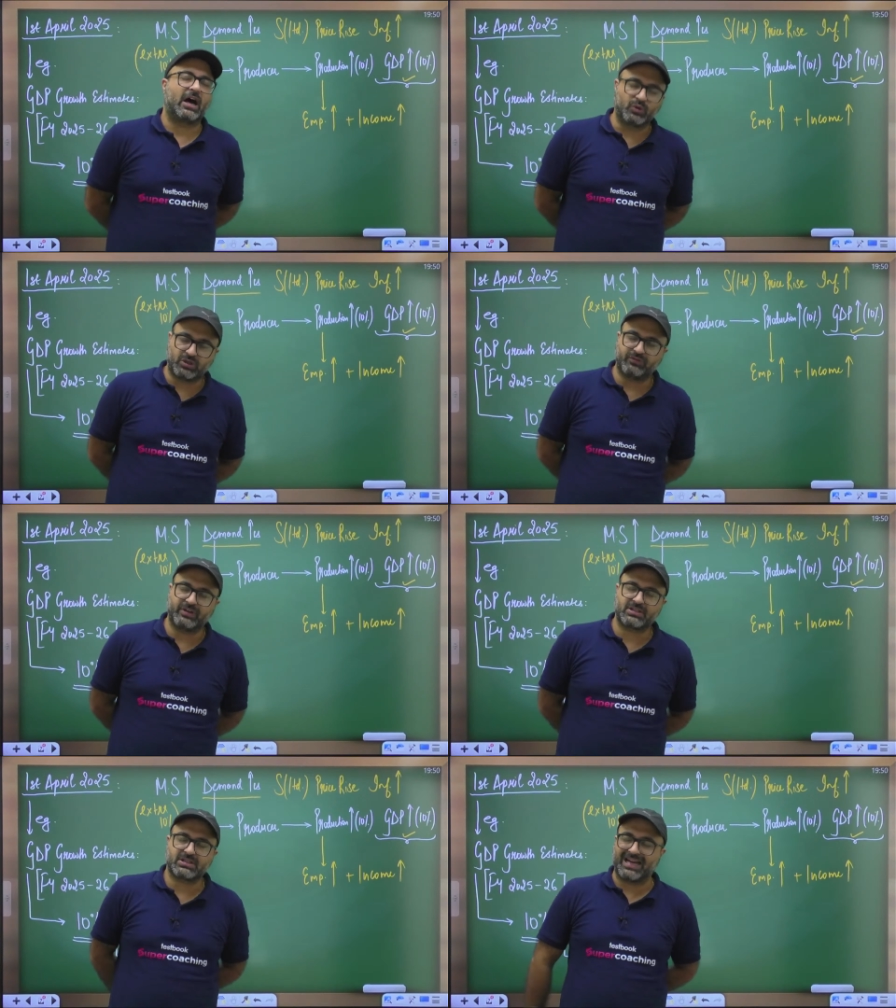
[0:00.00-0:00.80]
which I
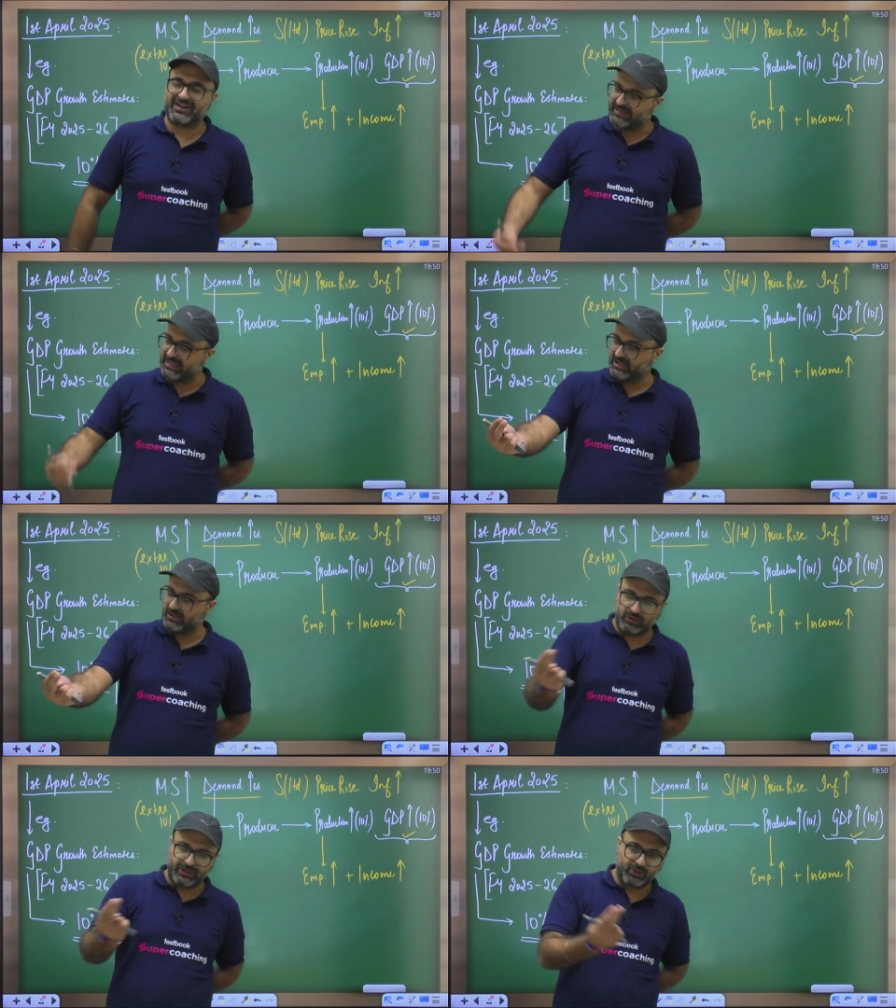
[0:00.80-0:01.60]
have taken only
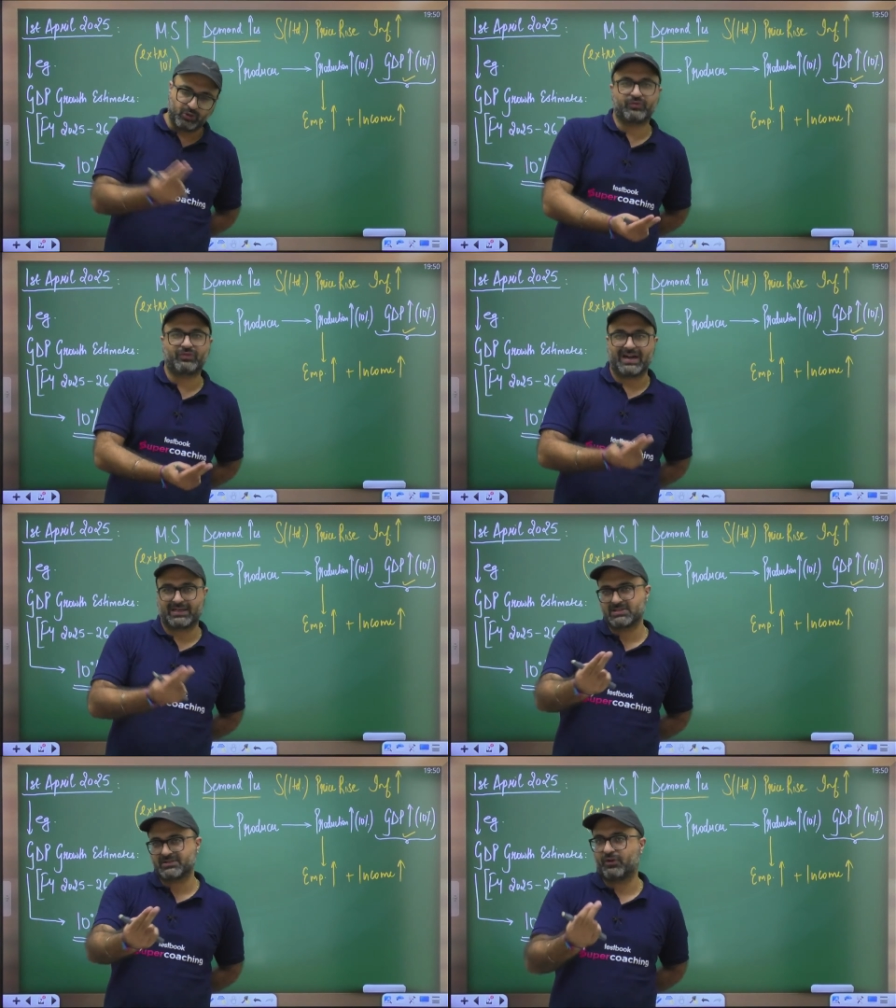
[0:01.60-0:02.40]
two factors
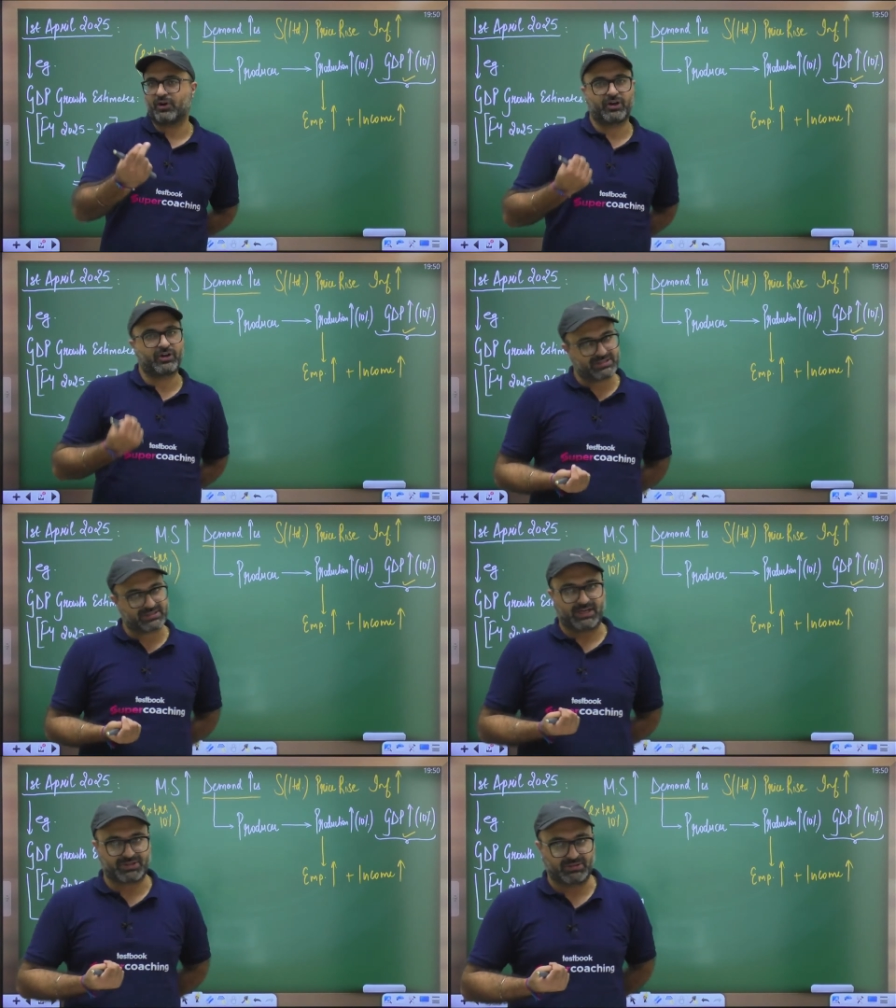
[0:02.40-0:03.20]
for your discussion.
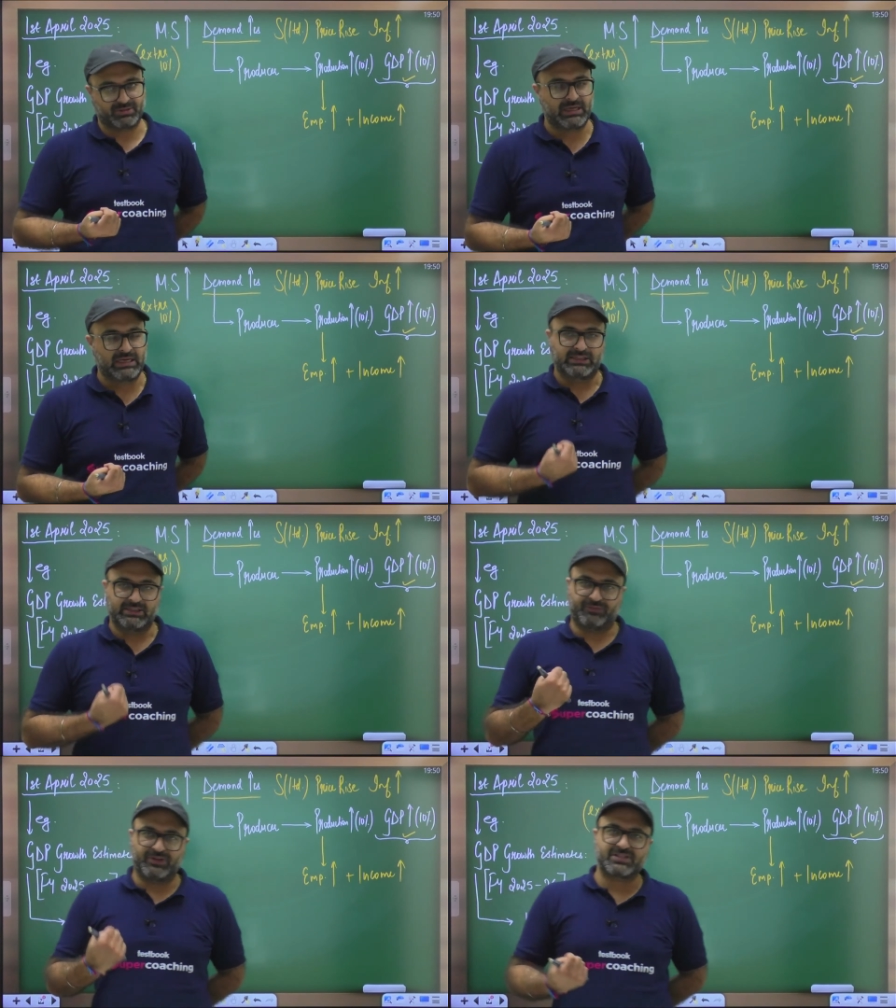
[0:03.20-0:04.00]
The first
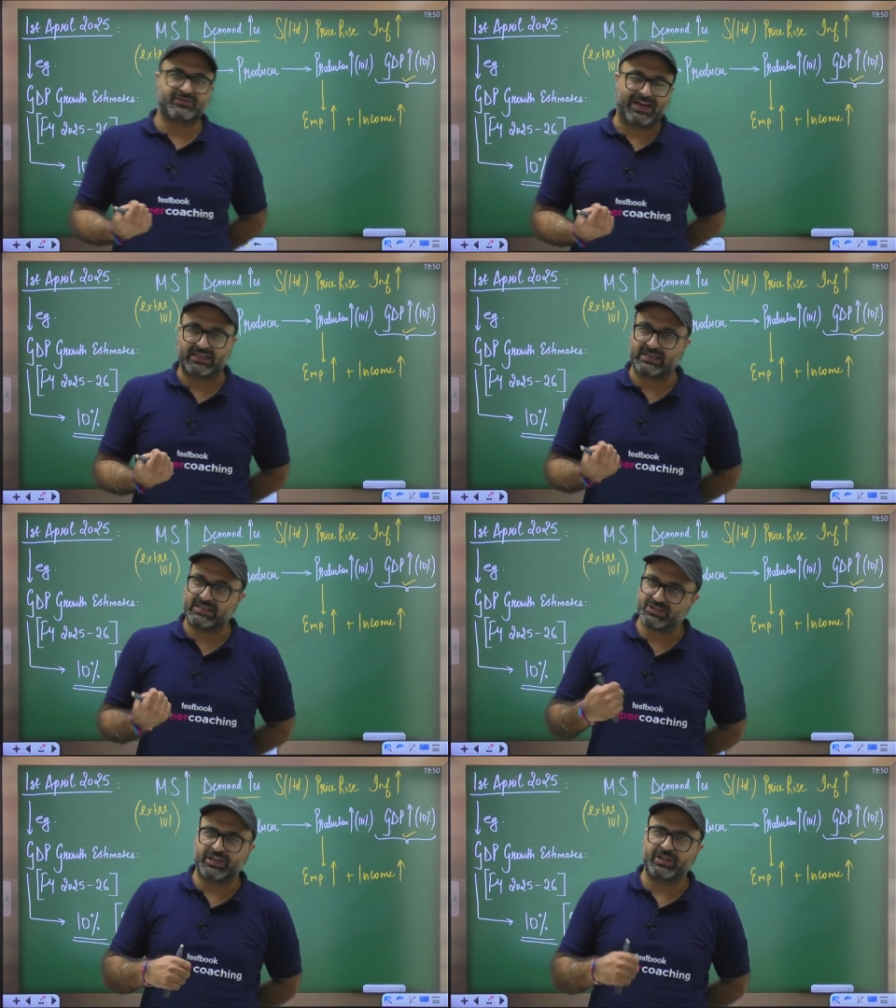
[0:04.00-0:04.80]
factor is
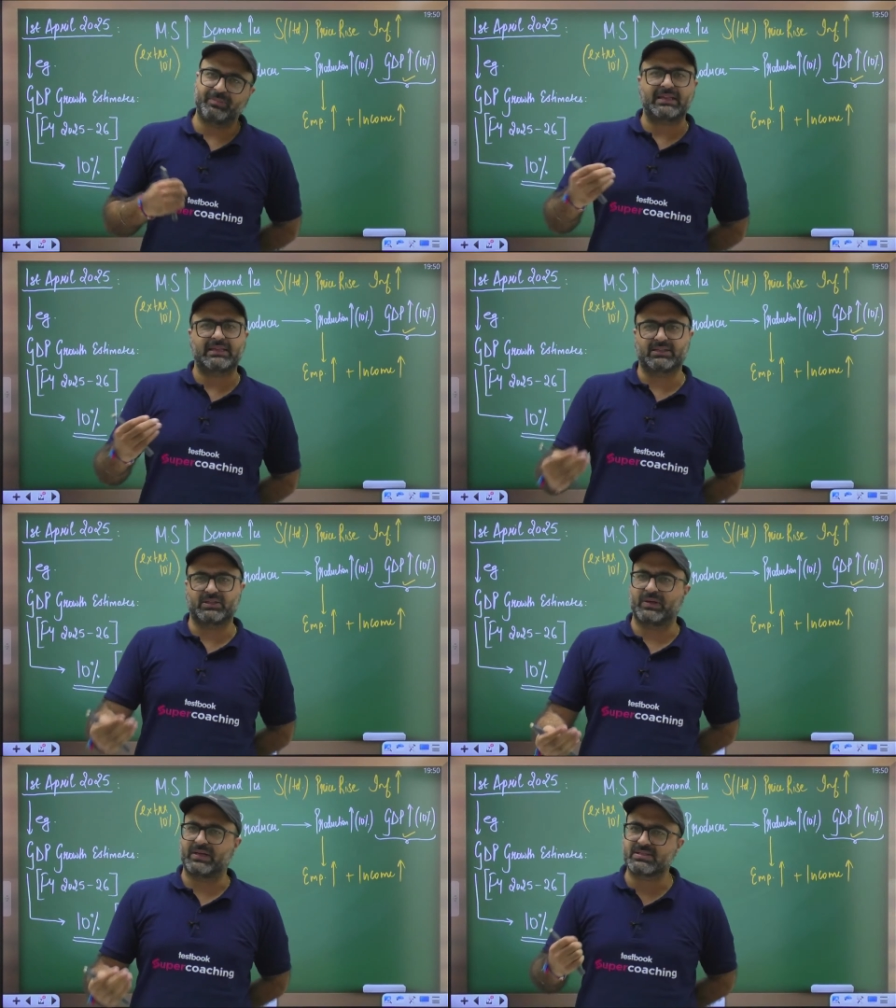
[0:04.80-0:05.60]
GDP and the other one is
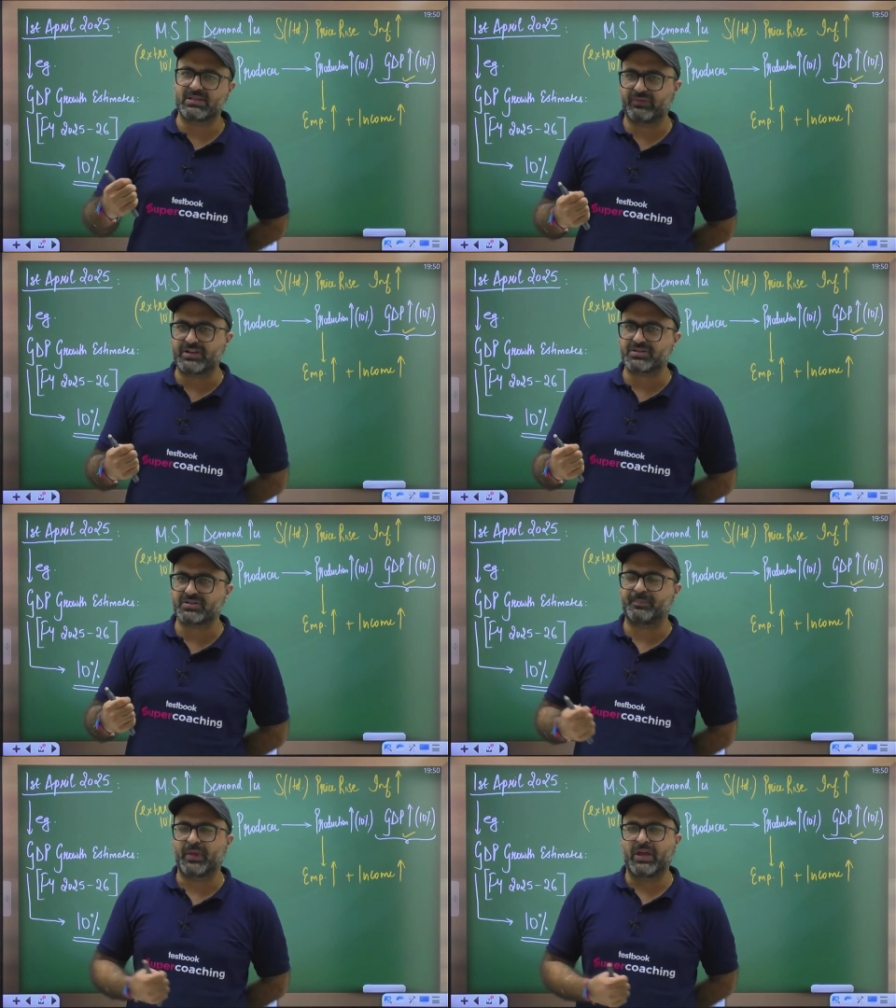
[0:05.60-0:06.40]
inflation.
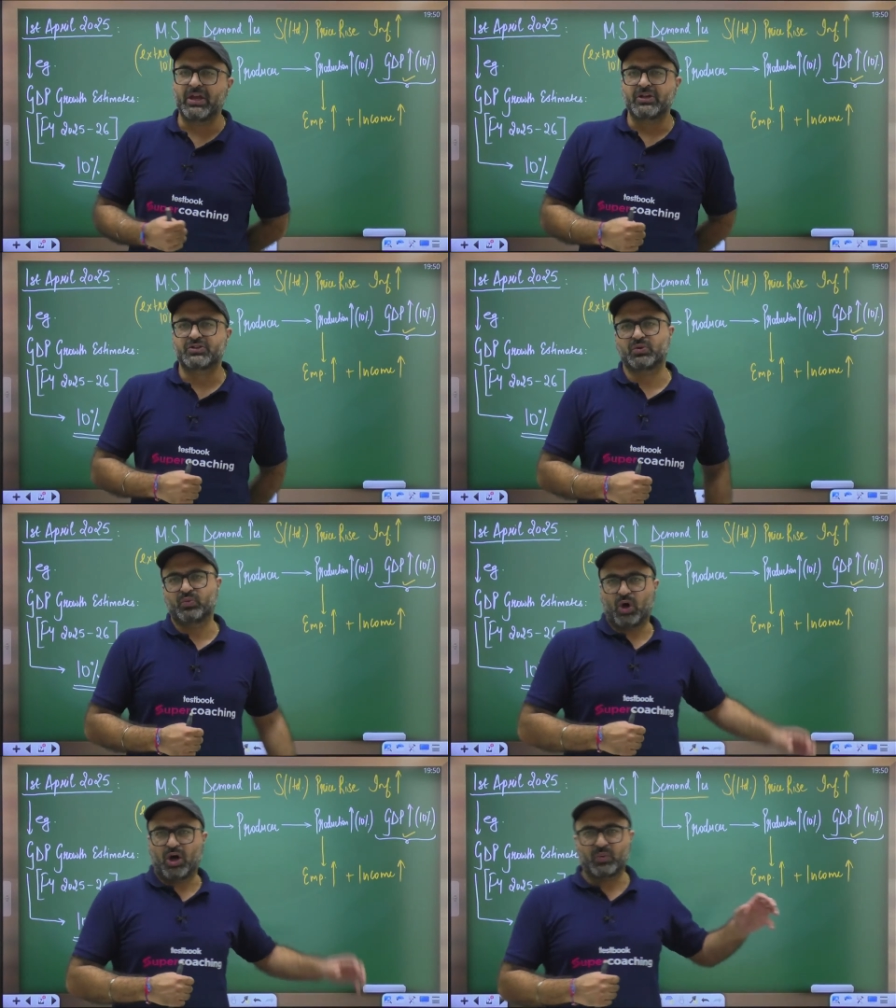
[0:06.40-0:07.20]
So
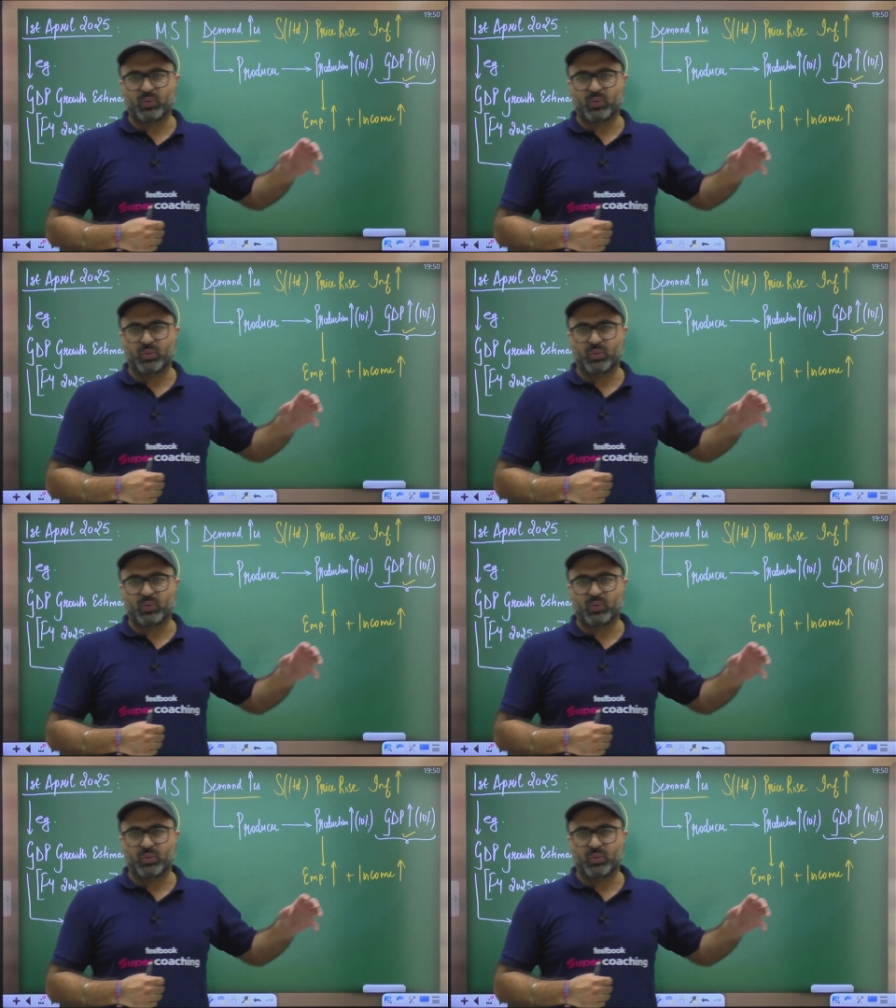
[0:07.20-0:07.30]
on one